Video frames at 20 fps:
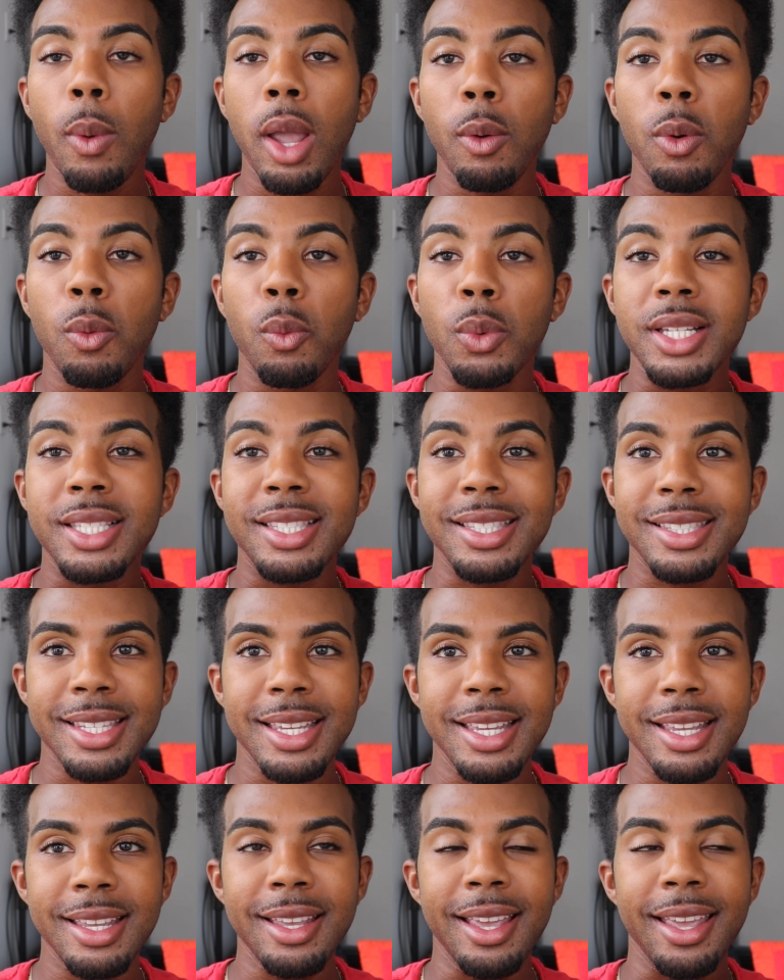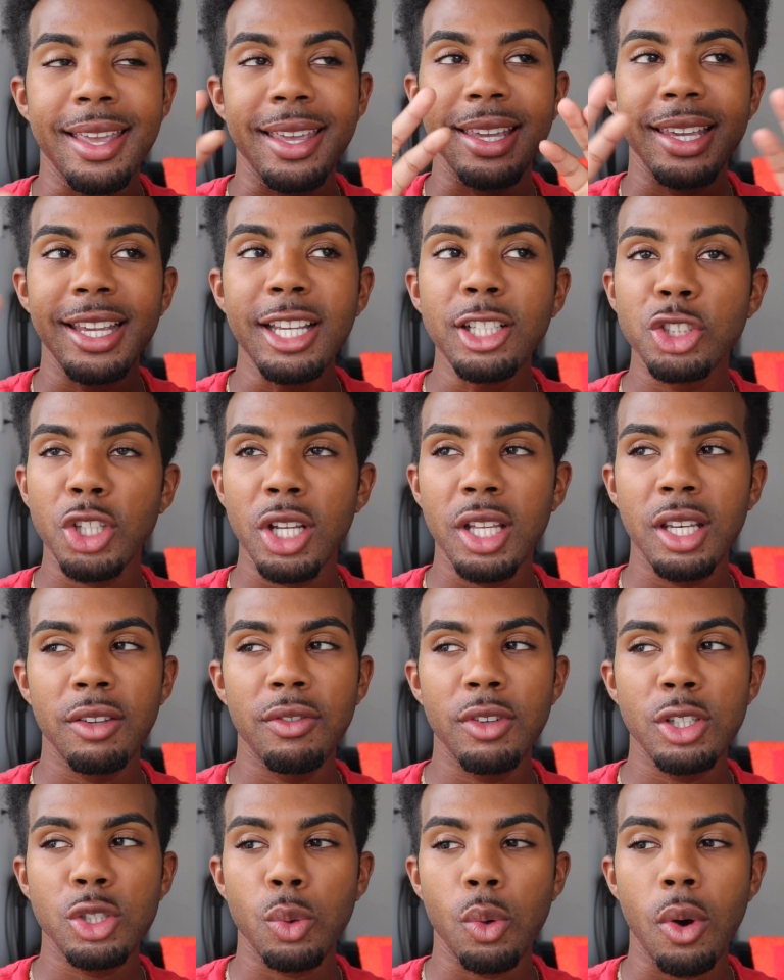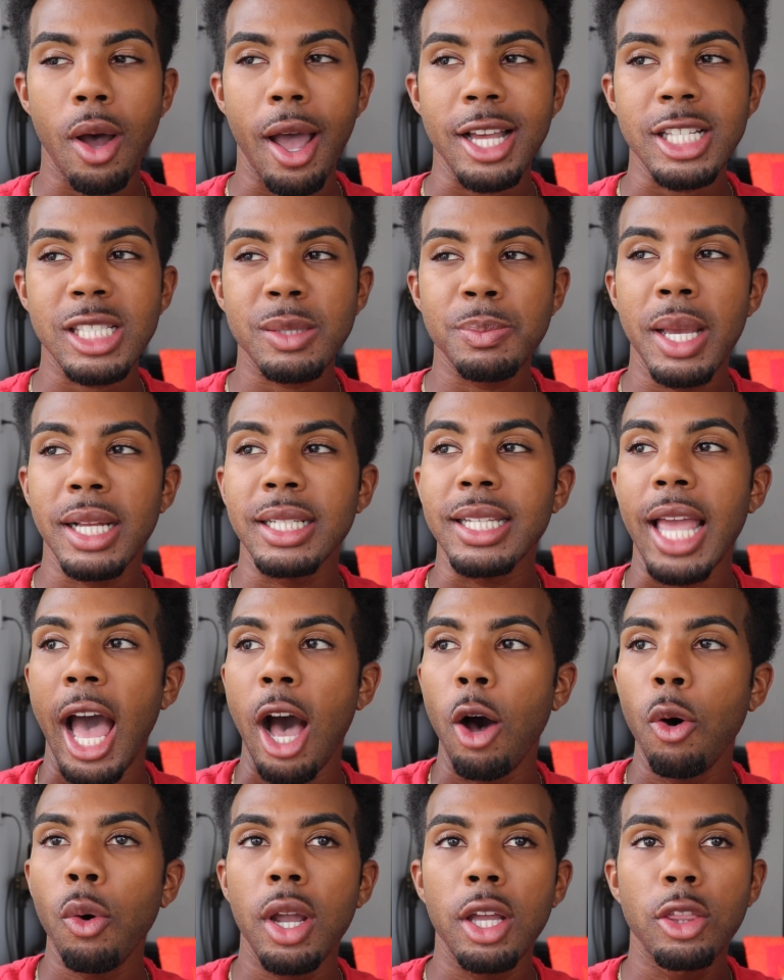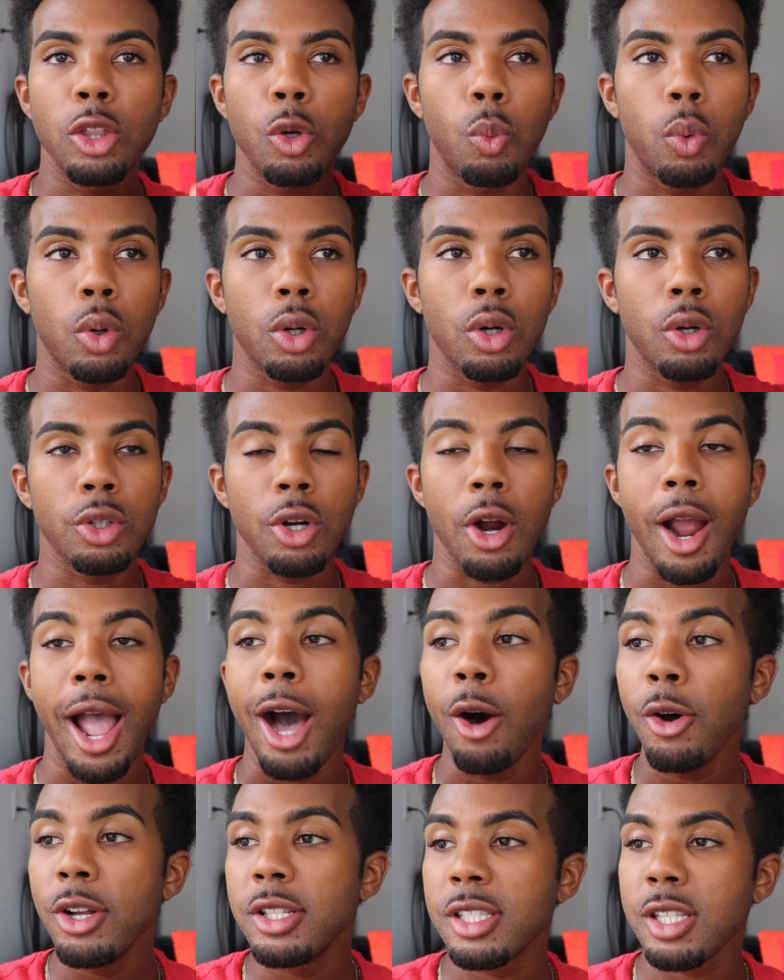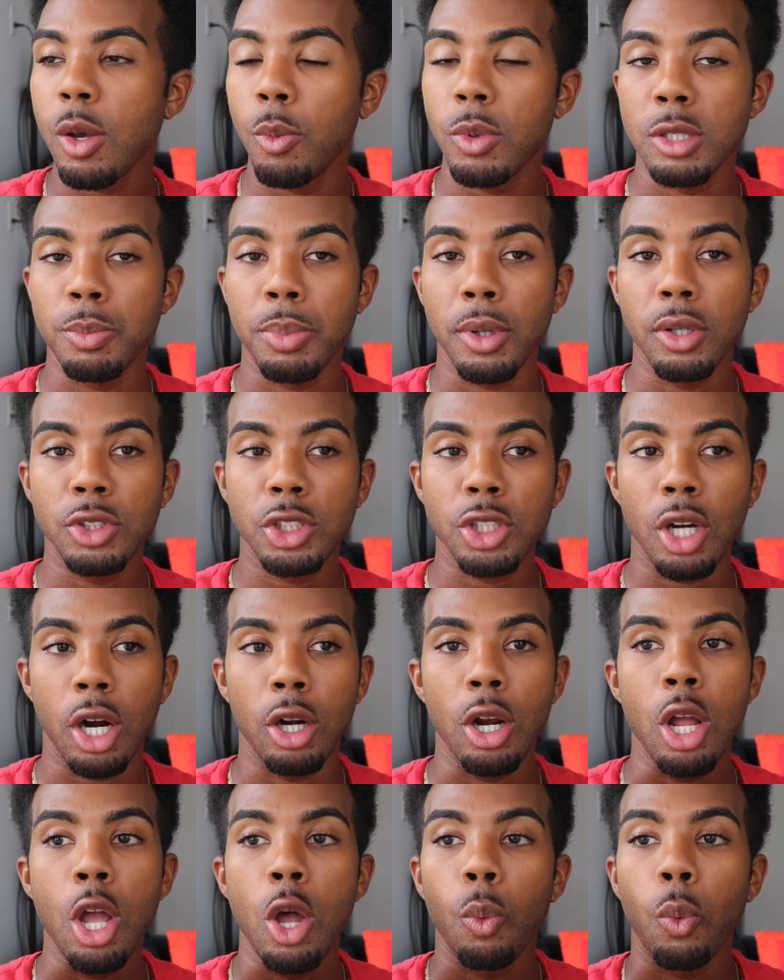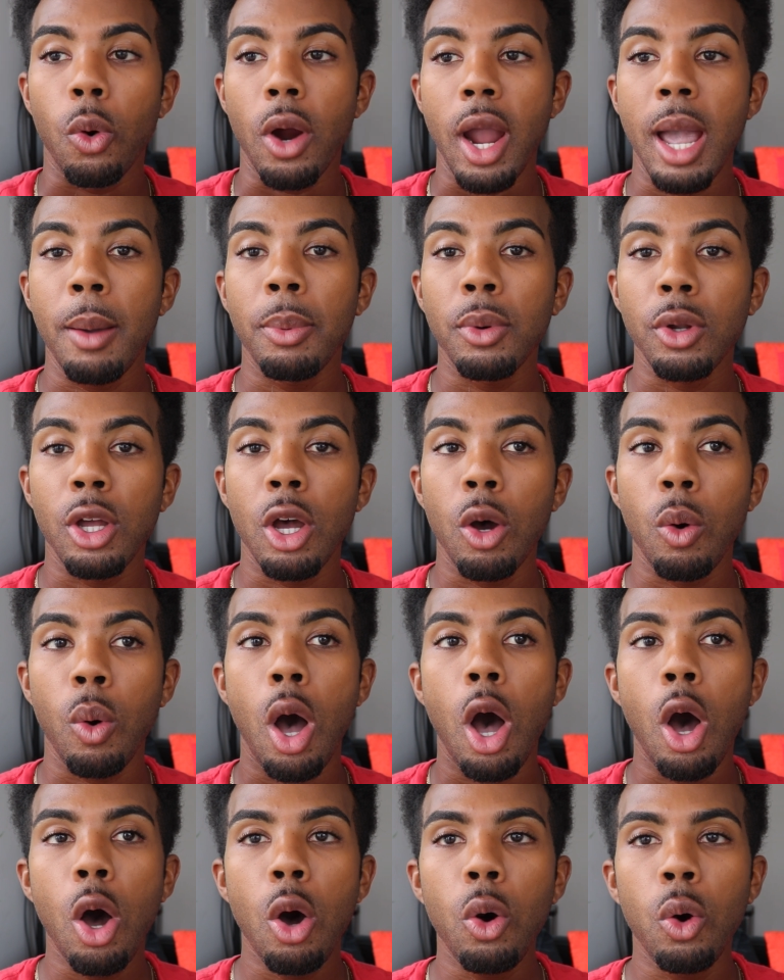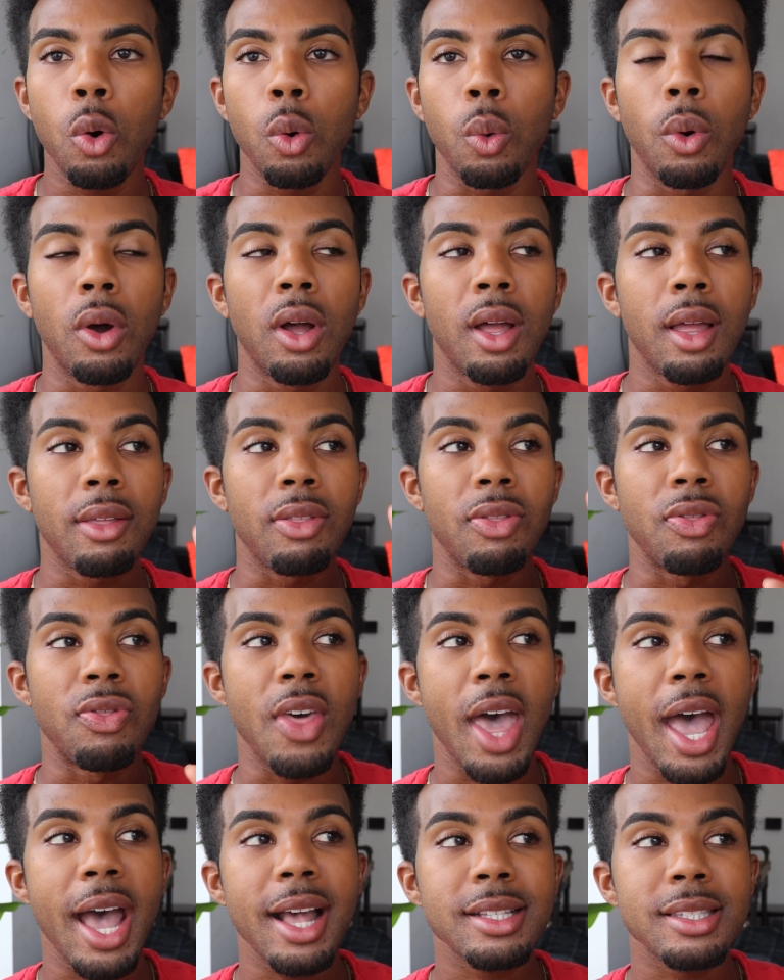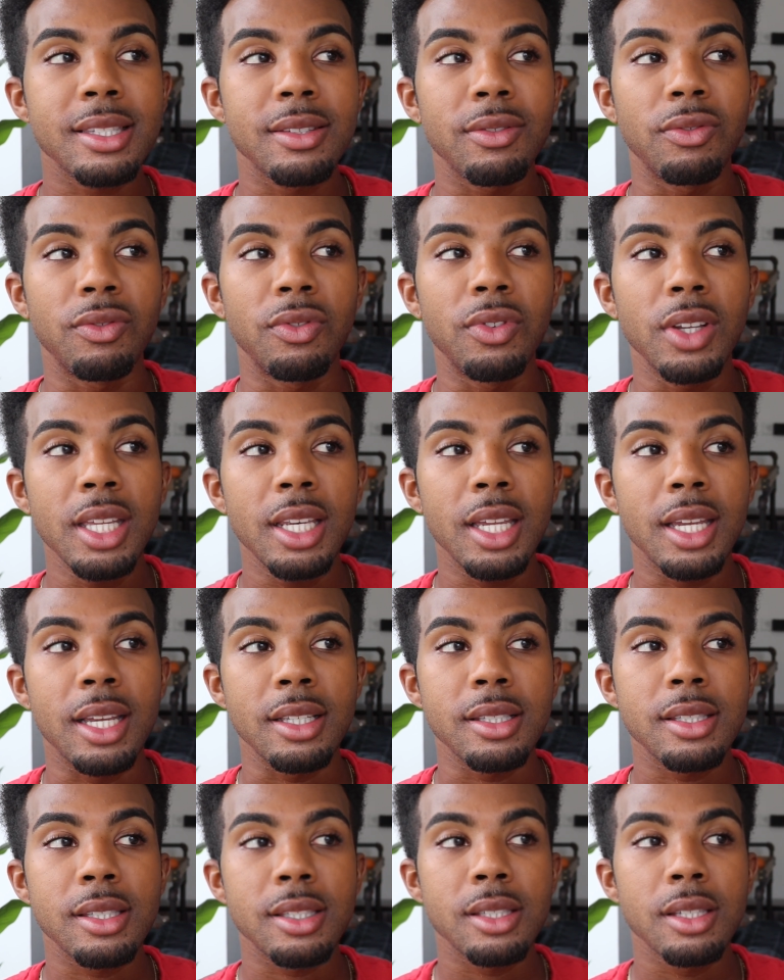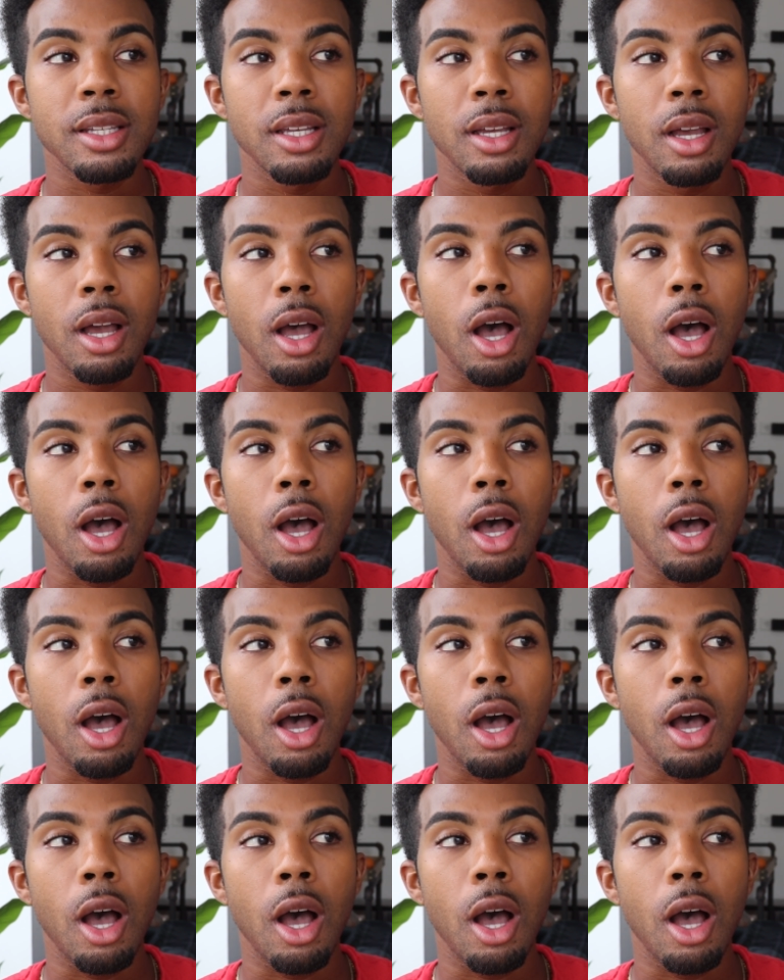way, when we see each individual aspect out in the world or out in someone's birth chart, we're able to go, oh, that's Venus.